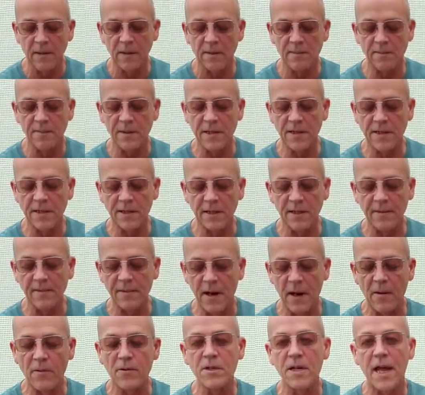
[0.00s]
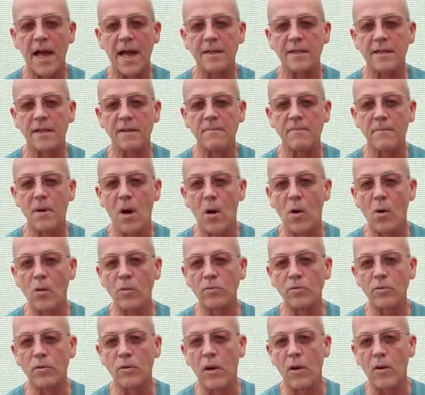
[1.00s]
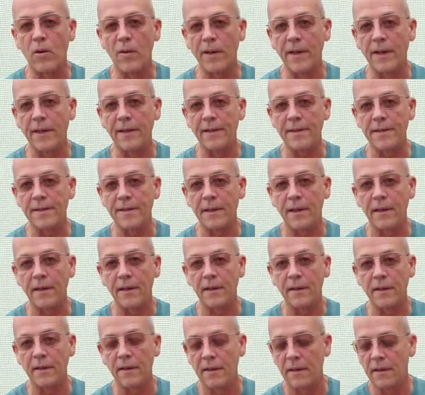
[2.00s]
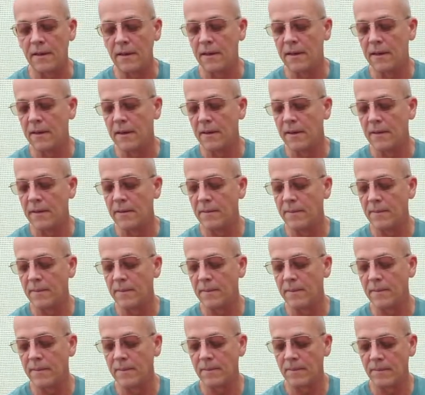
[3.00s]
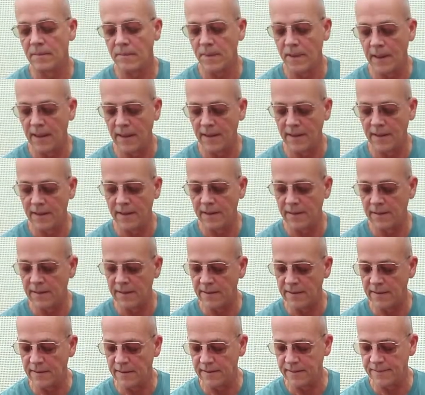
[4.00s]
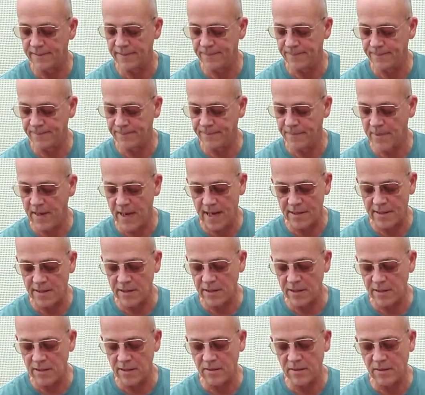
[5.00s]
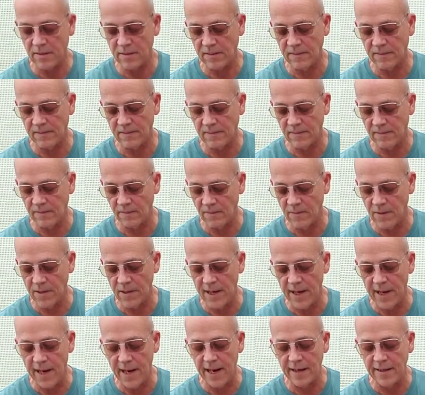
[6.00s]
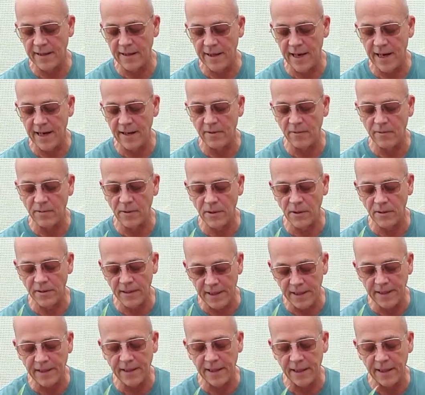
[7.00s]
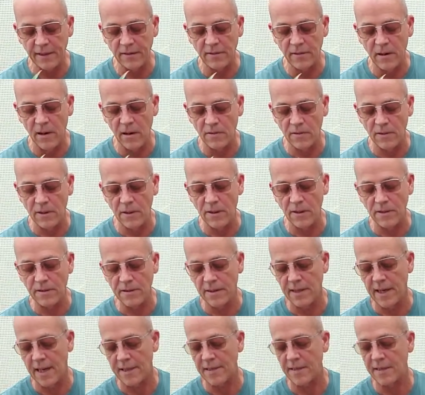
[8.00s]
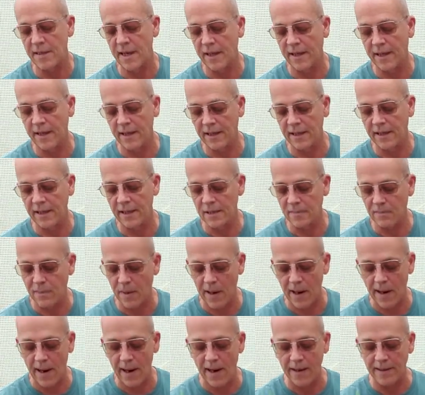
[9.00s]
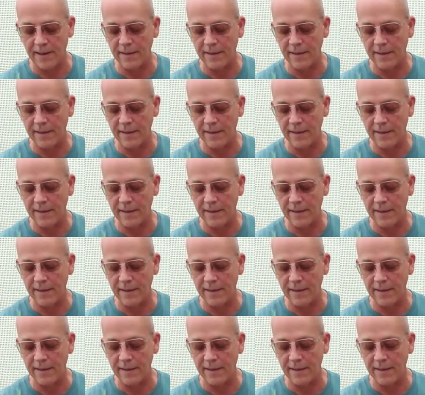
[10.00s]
Eventually there was actually mold growing in the center, but I just went ahead and let it root, and it did grow roots, and I stuck it in this pot.